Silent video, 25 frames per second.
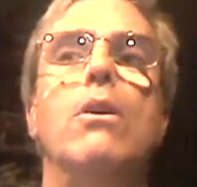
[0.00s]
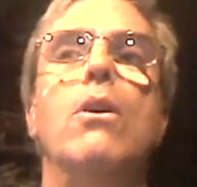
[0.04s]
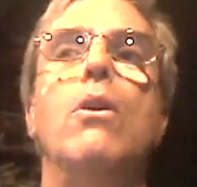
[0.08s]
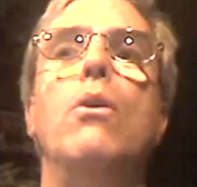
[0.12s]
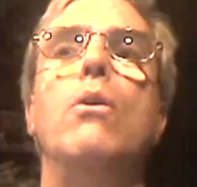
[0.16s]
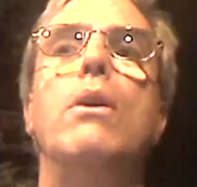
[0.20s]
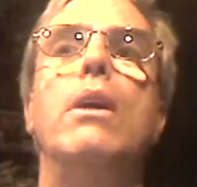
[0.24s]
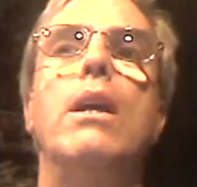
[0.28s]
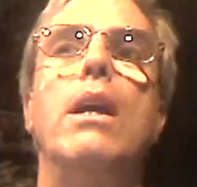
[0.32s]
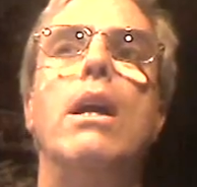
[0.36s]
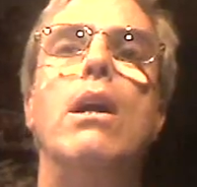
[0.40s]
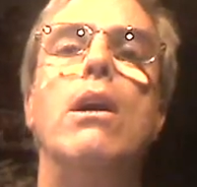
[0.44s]

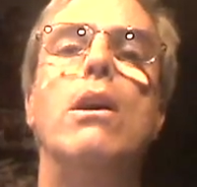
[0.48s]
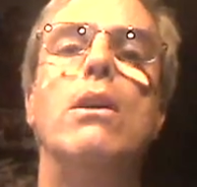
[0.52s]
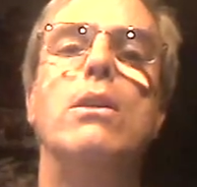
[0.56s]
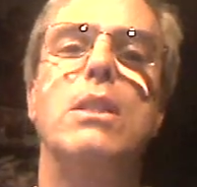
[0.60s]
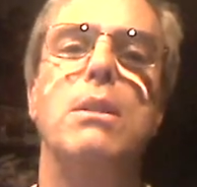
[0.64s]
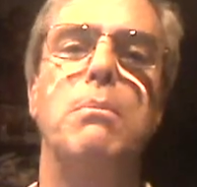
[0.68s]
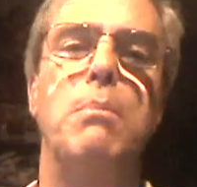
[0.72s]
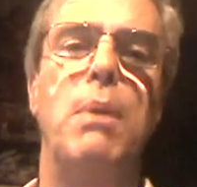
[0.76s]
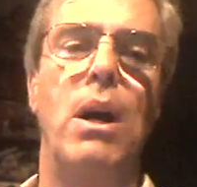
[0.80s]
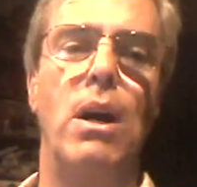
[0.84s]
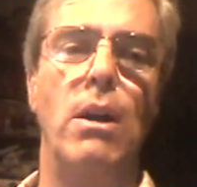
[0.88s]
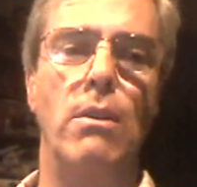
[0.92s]
who
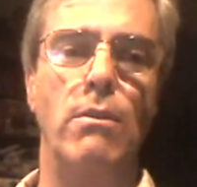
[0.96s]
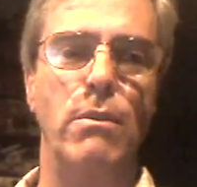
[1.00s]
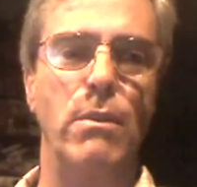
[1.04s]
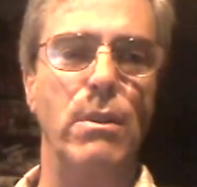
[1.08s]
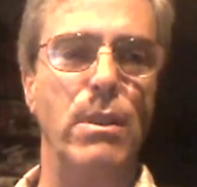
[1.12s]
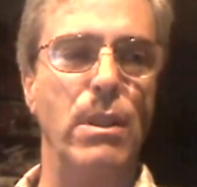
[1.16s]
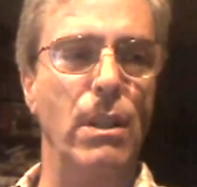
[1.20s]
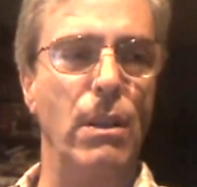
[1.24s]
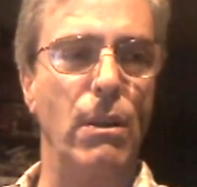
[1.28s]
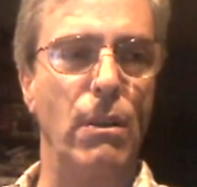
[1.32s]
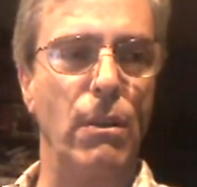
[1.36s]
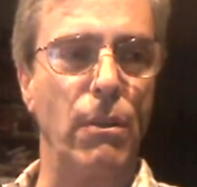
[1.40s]
cares
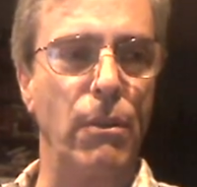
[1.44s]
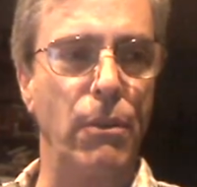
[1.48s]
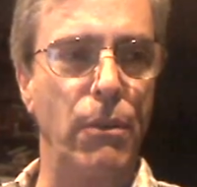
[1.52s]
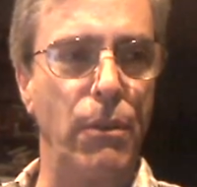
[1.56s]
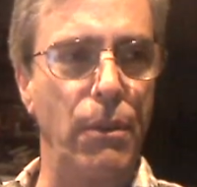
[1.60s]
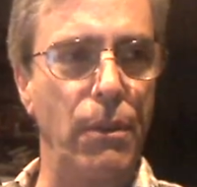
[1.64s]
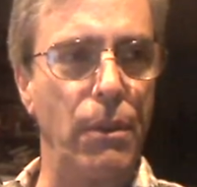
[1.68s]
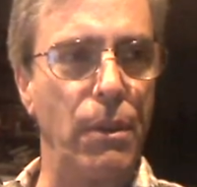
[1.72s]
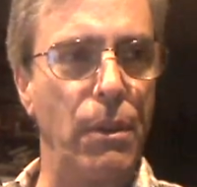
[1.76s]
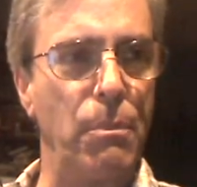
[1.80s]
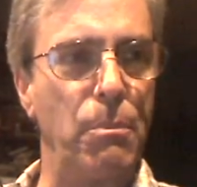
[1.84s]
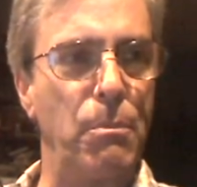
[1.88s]
about, you know,
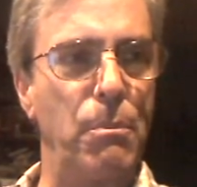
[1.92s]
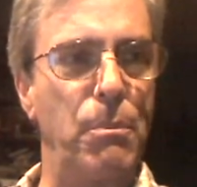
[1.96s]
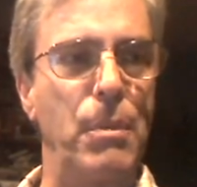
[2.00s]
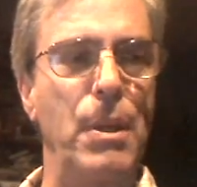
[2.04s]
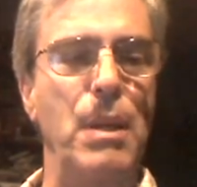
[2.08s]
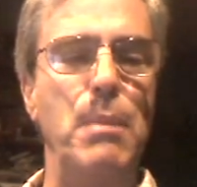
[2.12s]
the